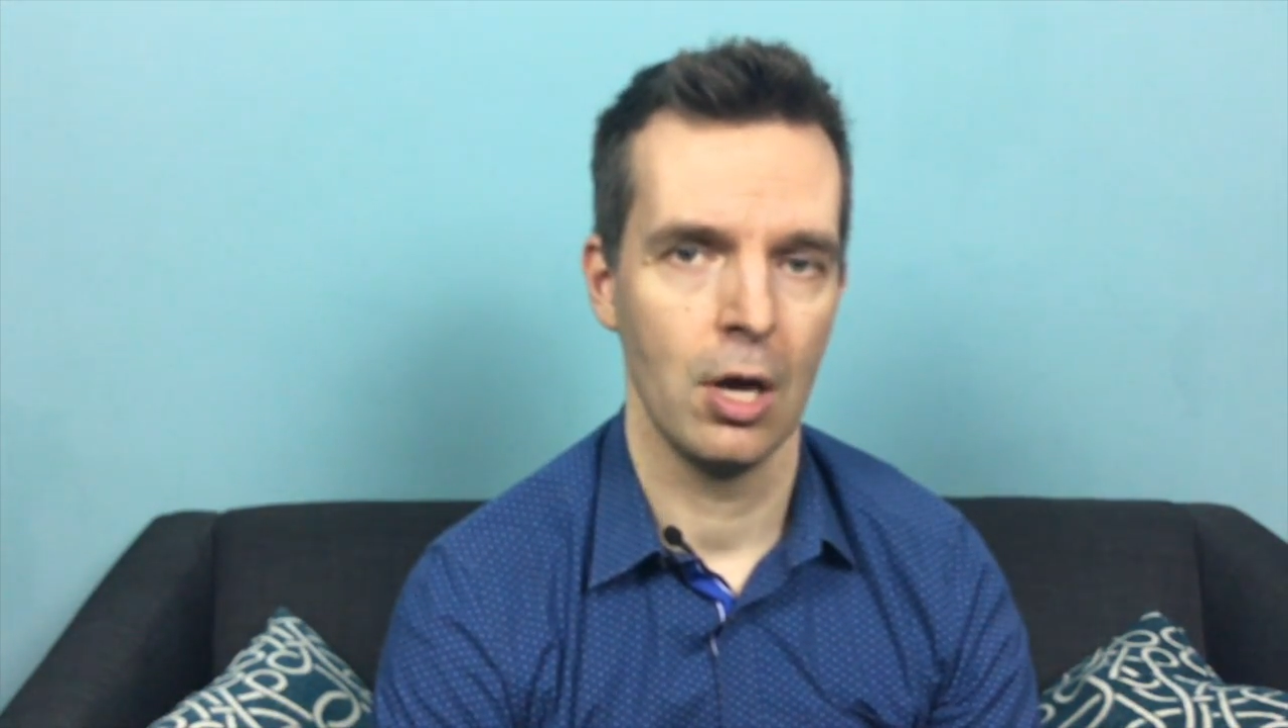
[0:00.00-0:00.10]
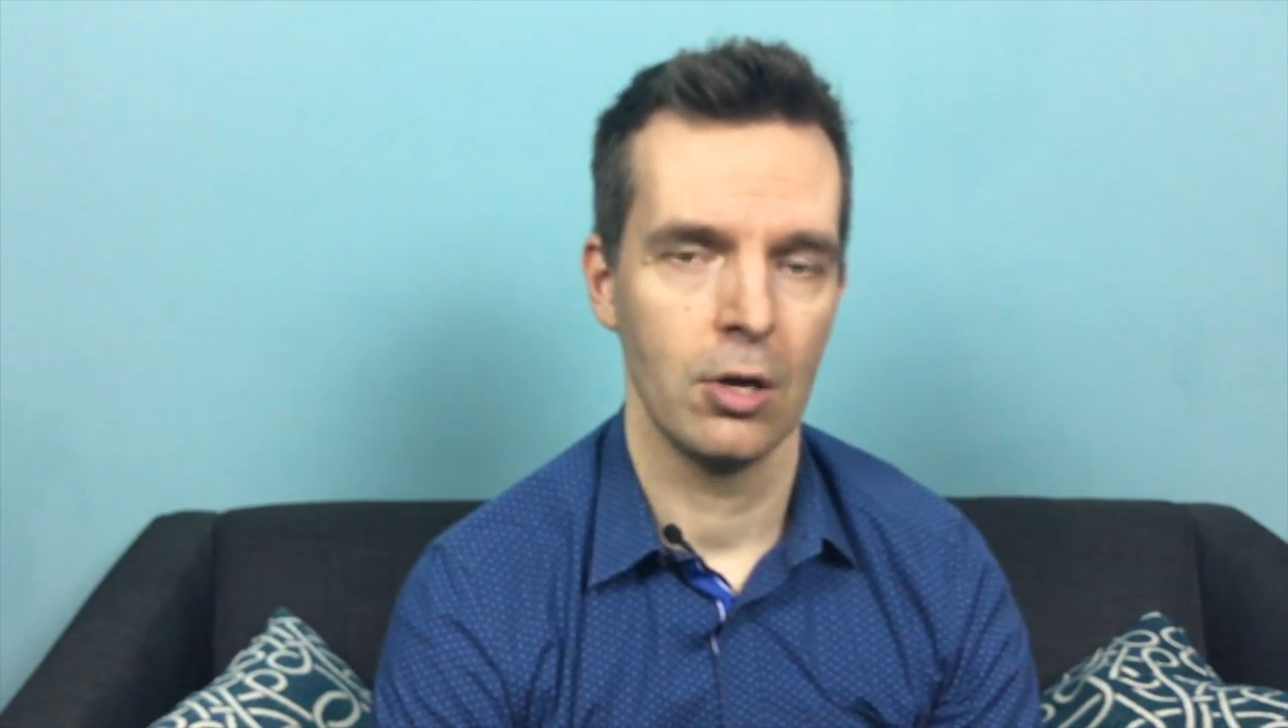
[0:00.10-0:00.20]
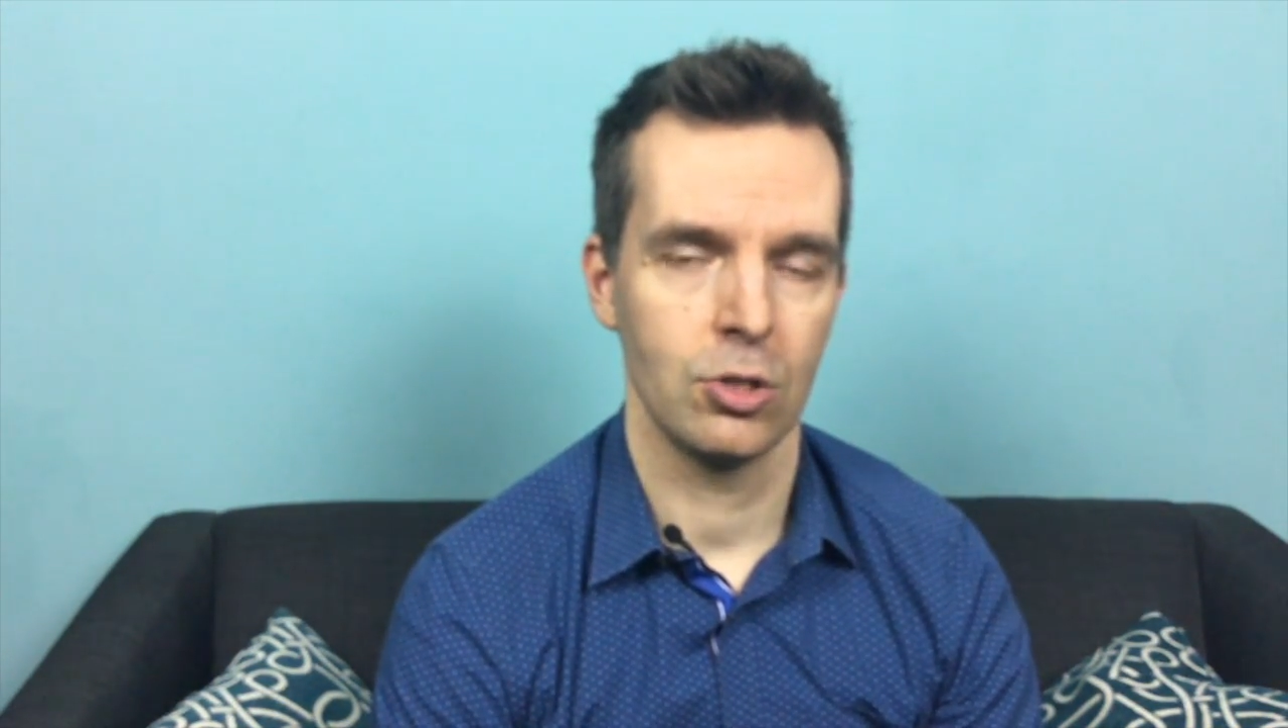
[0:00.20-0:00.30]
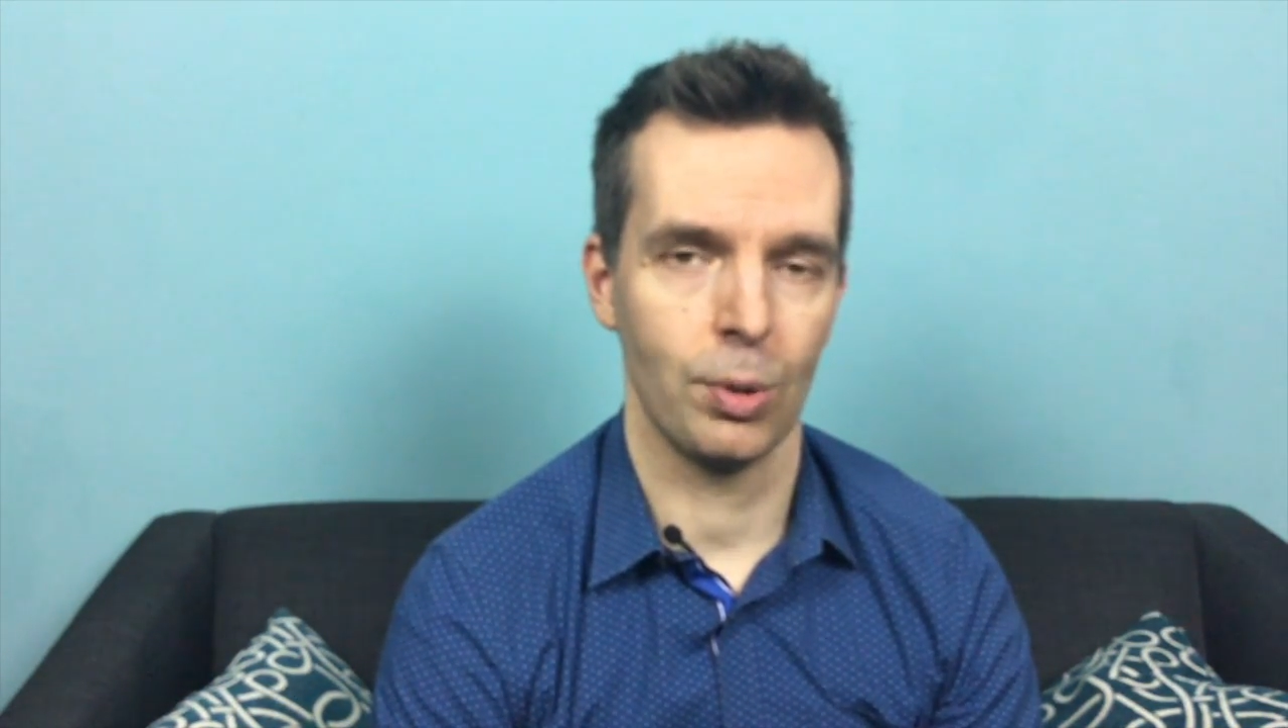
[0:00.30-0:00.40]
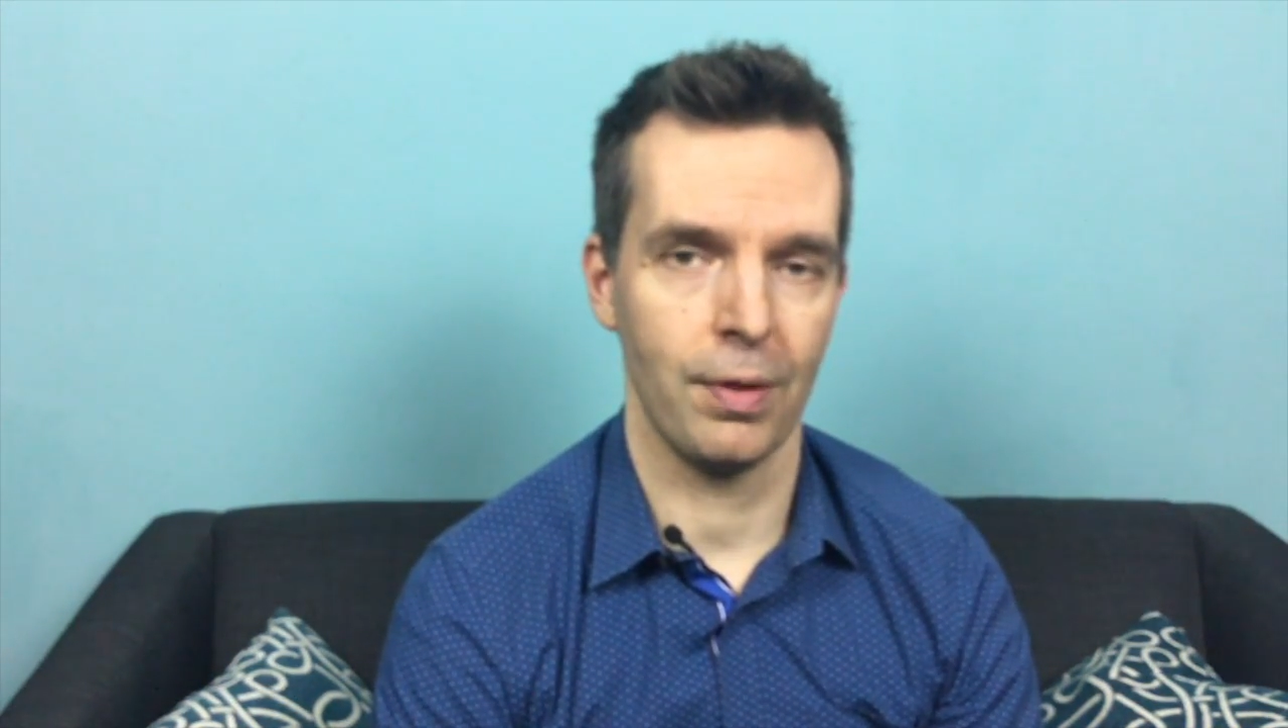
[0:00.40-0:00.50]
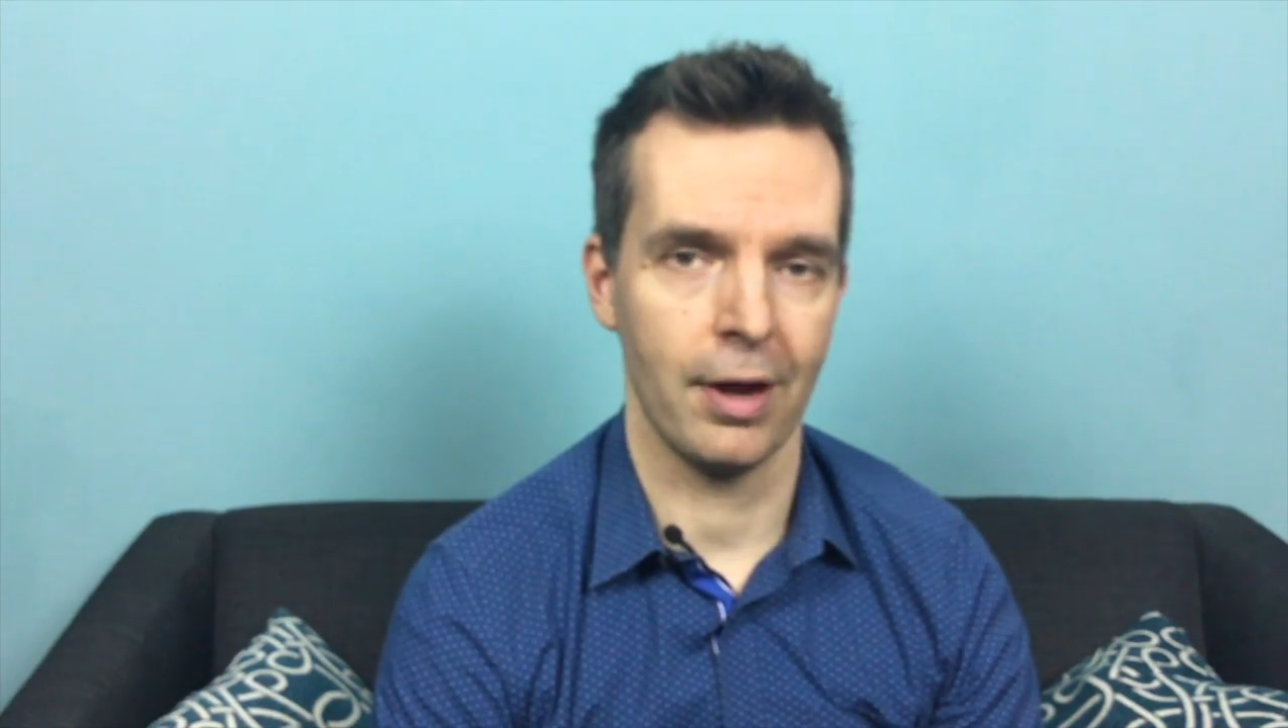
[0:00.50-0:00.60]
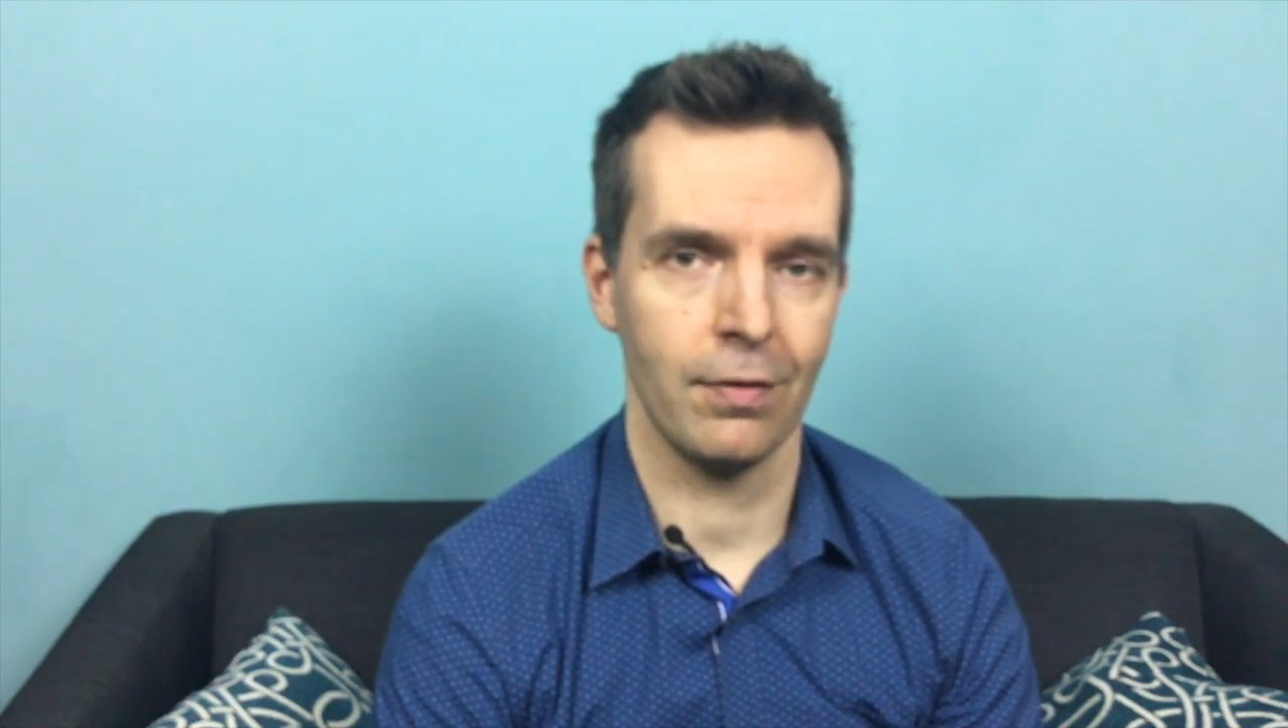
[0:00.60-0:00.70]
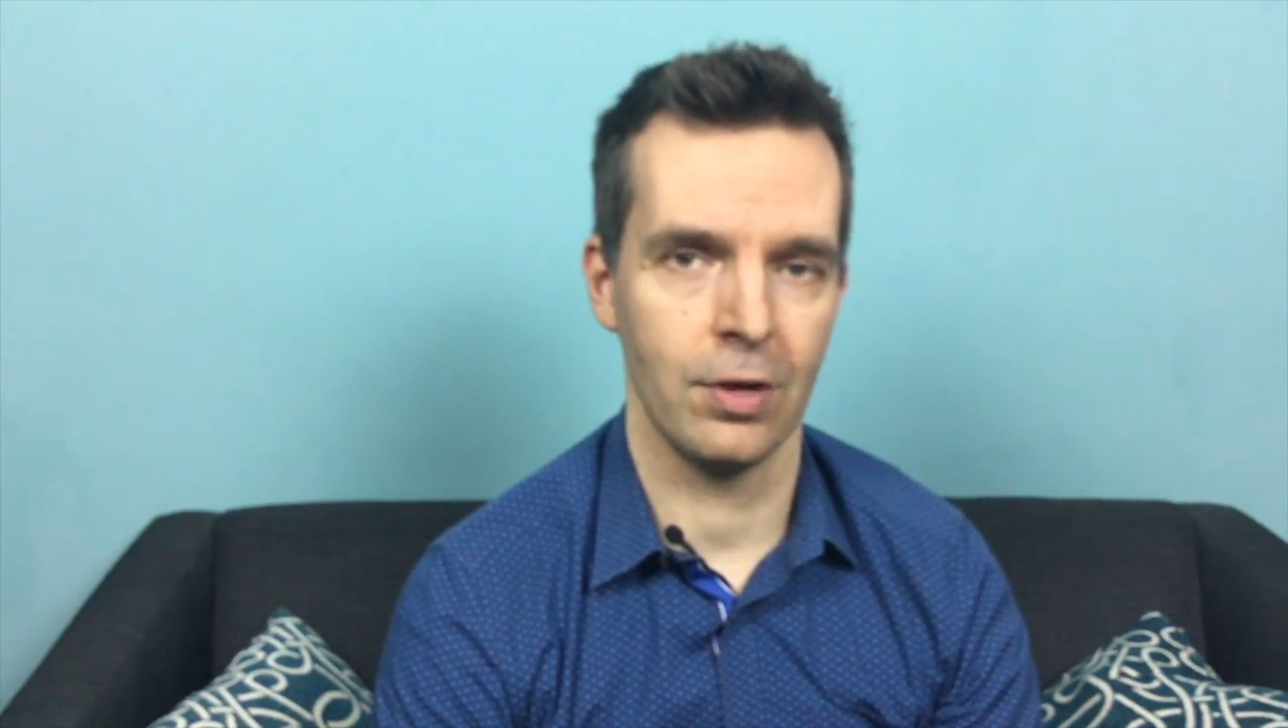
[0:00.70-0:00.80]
So a lot of